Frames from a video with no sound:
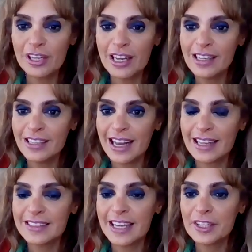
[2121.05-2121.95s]
Ishola,
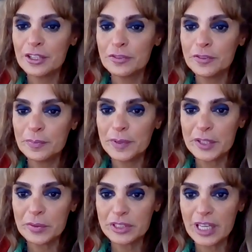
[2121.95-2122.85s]
and thank you for
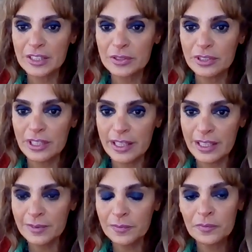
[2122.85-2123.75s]
being with us
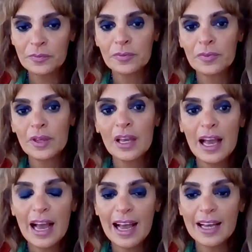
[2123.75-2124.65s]
today.
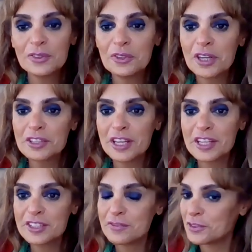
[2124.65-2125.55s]
And
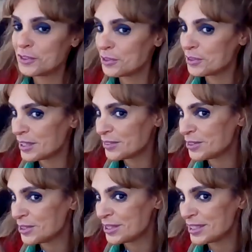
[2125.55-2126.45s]
congratulations for
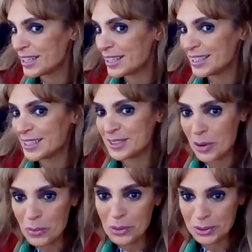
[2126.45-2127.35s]
the
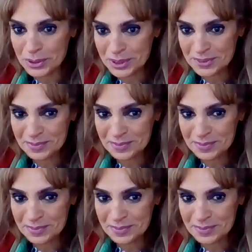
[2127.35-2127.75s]
award.